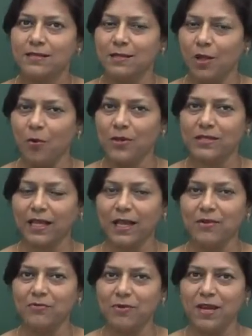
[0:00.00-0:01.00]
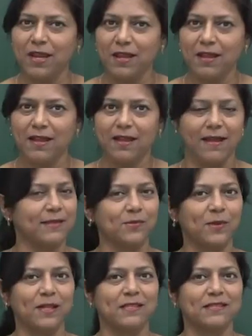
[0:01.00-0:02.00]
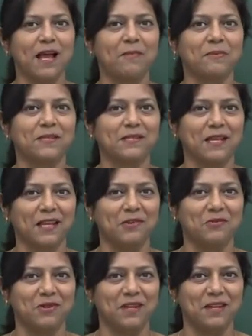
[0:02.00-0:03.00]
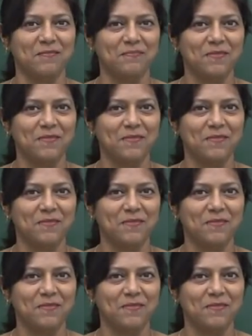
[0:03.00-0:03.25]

lower secondary as well as upper secondary.